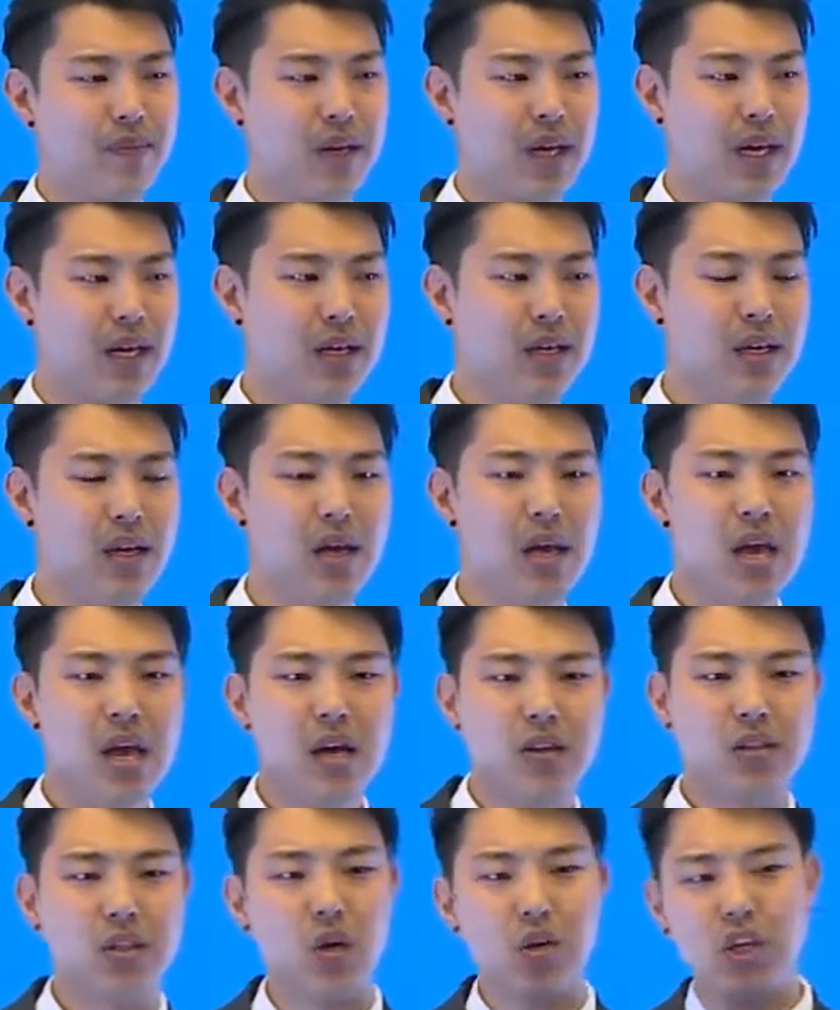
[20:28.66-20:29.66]
Okay.
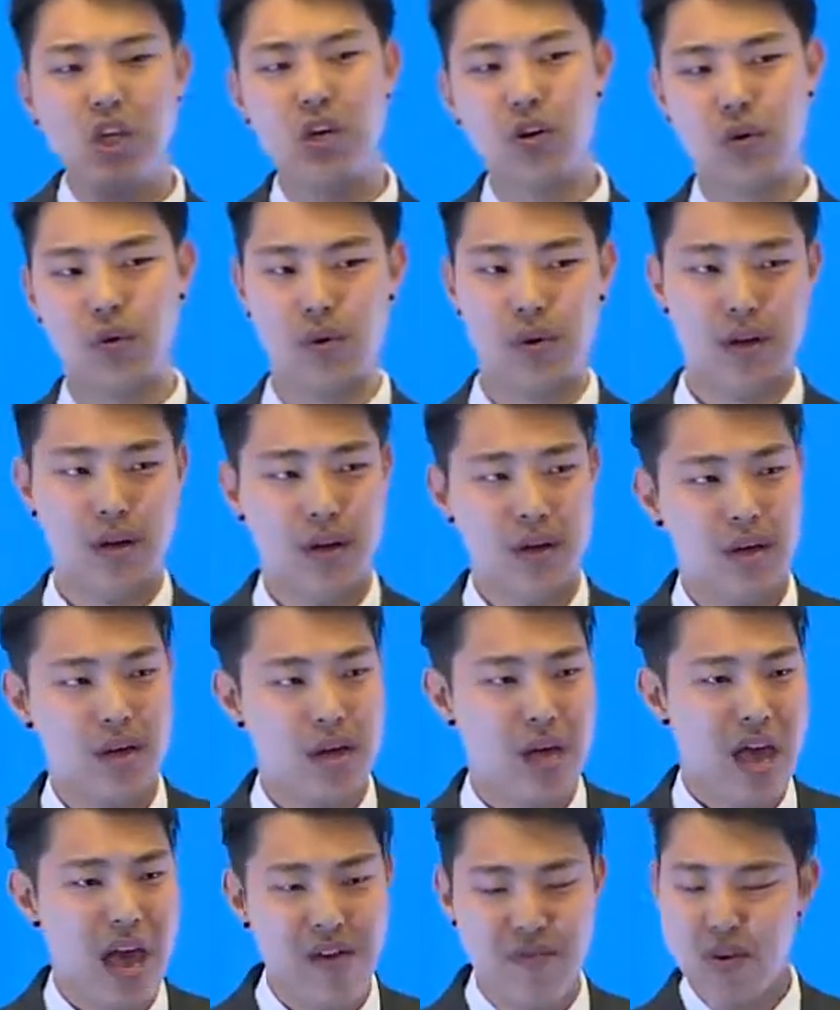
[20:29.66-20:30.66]
So you,
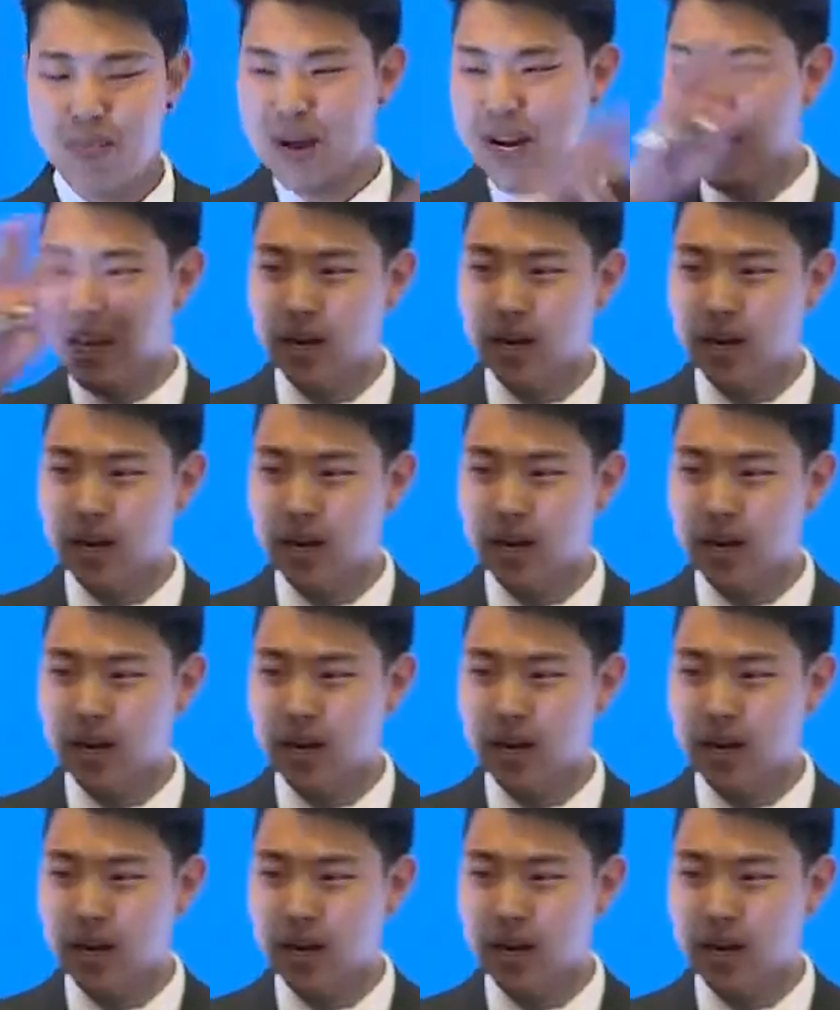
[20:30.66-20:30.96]
everybody